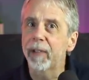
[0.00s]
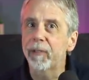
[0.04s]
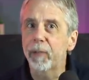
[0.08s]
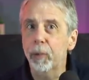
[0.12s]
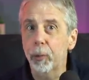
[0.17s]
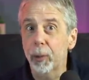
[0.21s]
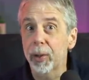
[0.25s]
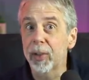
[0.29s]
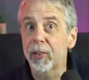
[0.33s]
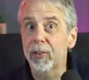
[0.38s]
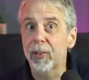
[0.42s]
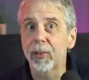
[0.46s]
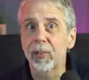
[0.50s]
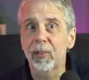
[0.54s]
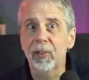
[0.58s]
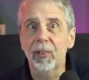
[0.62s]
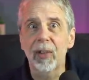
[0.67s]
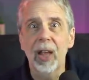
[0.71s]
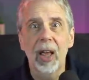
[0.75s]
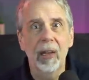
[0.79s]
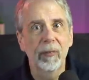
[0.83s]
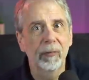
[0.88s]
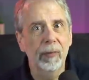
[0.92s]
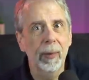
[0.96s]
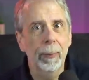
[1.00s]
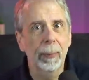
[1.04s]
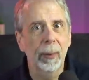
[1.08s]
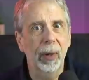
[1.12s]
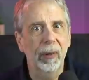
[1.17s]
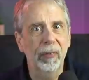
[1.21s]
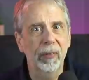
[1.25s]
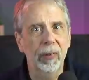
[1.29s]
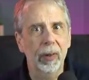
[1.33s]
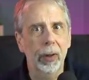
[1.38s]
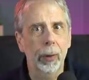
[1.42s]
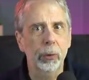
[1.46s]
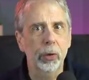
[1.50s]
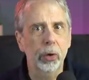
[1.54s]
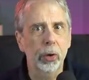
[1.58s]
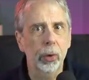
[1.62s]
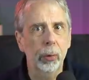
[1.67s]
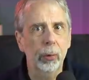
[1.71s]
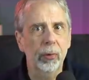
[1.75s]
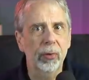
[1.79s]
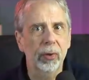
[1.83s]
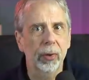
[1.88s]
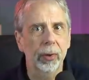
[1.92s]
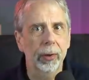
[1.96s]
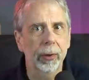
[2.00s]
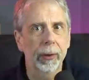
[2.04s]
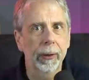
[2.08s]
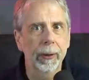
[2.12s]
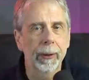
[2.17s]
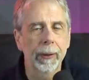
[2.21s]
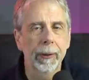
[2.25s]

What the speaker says: for instance, the Buffalo shooter.